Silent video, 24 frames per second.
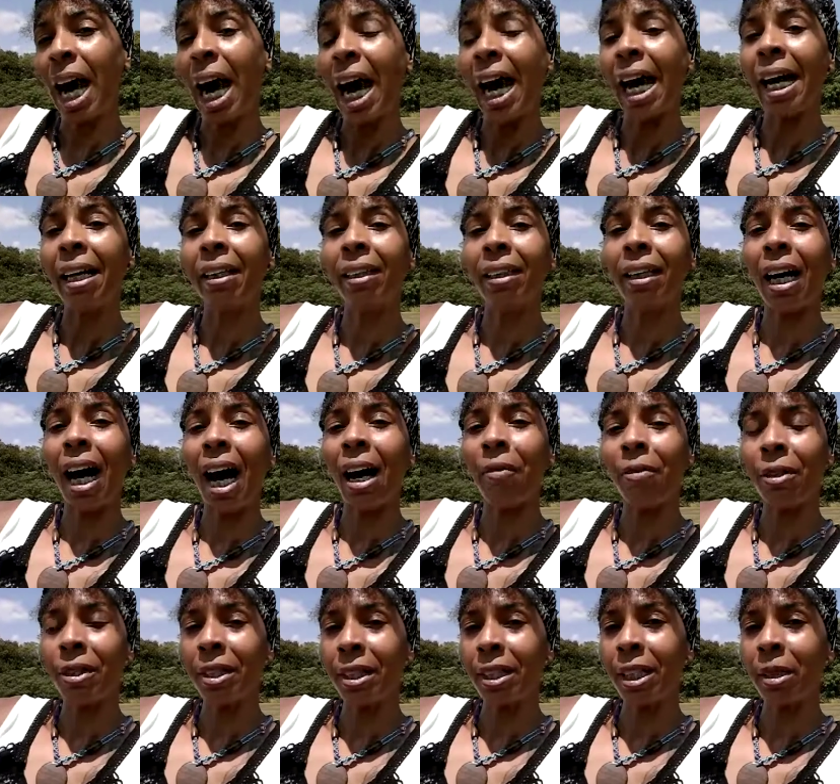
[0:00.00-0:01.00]
And
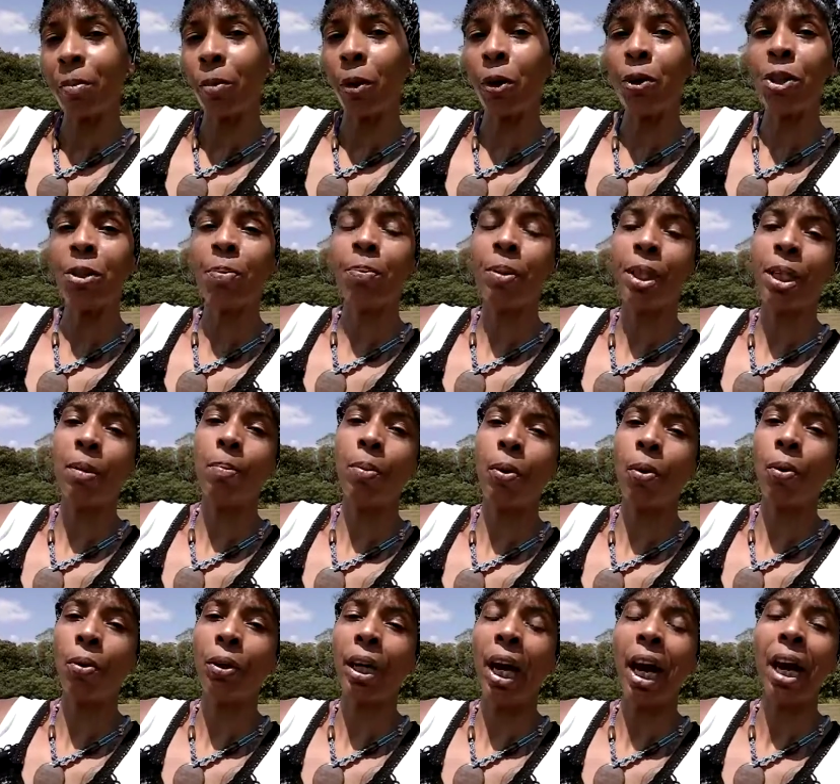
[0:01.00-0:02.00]
obviously, most
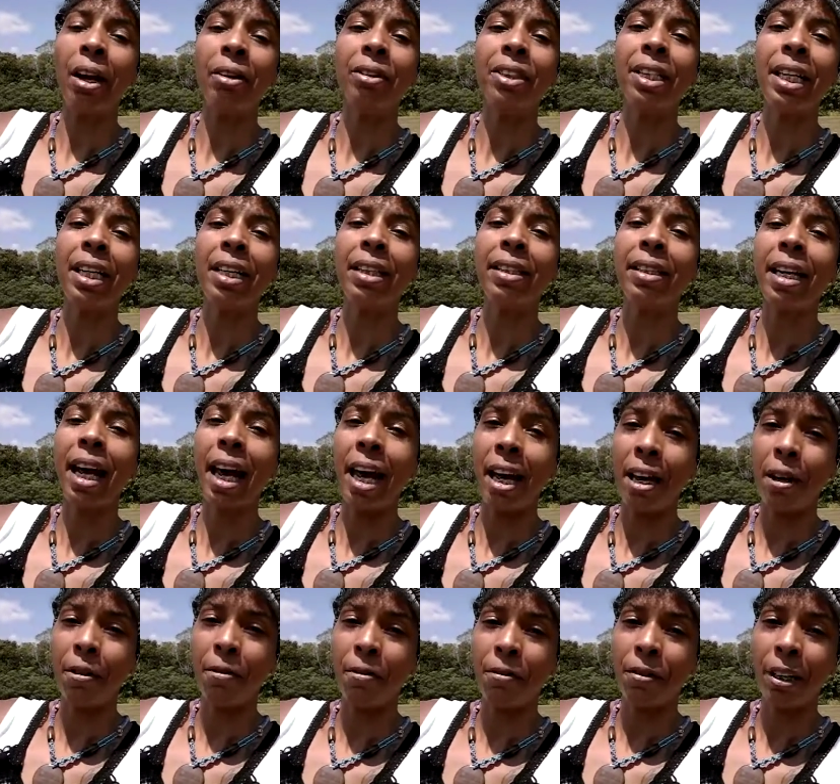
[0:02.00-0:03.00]
people nowadays
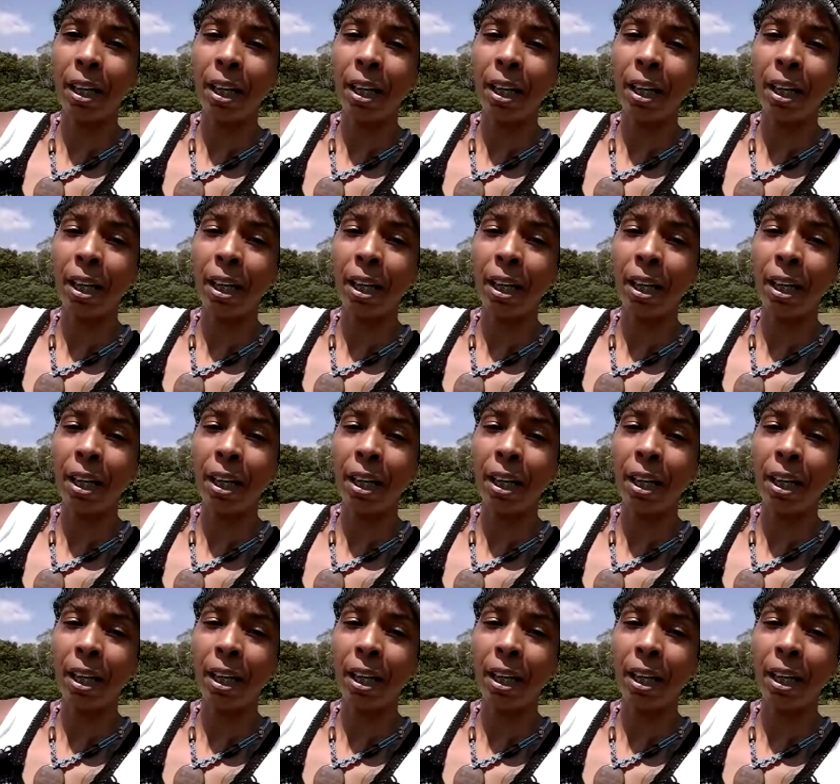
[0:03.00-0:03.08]
have